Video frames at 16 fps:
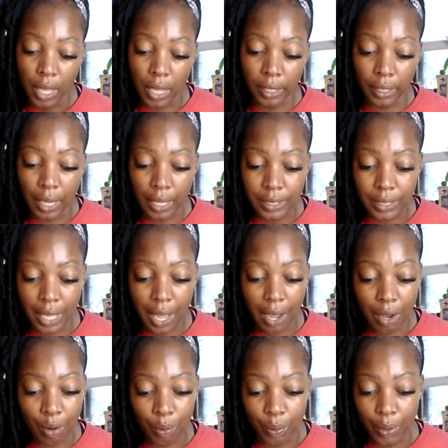and that's
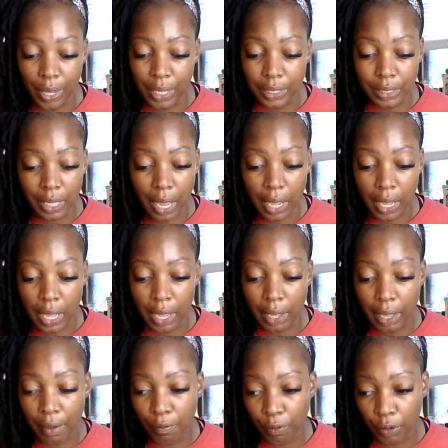how it's like
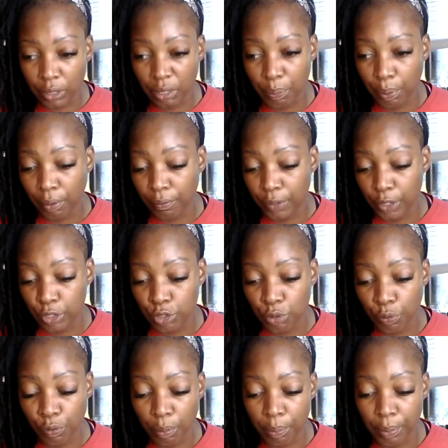it, it really prevents
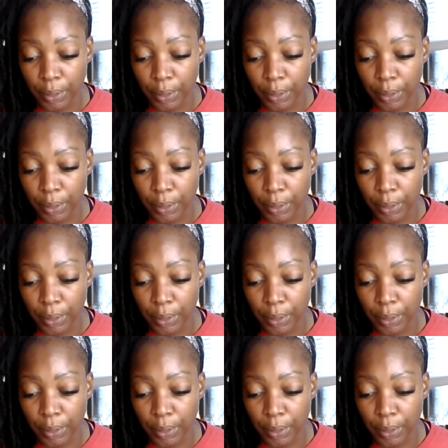you from